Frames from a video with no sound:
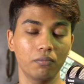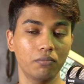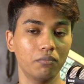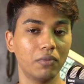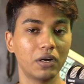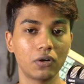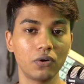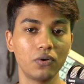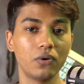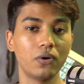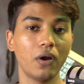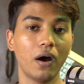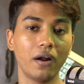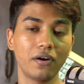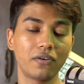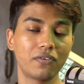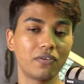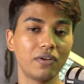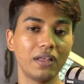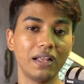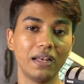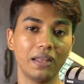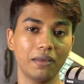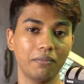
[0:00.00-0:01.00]
but
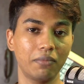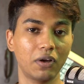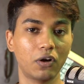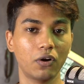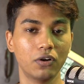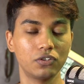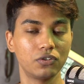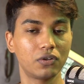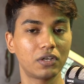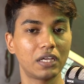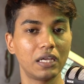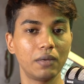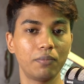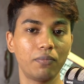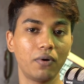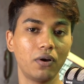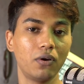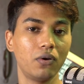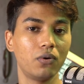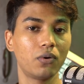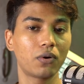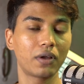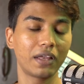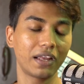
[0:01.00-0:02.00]
not really because you keep
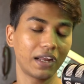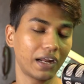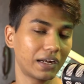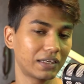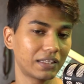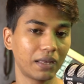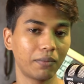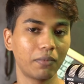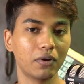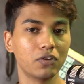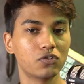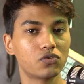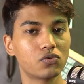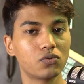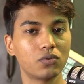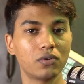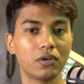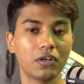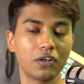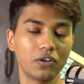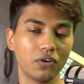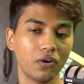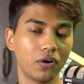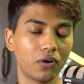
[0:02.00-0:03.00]
on looking at them and
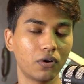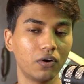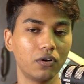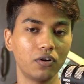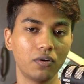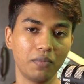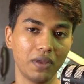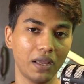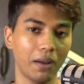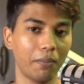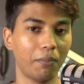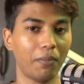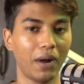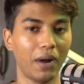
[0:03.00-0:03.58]
sooner you are going to be a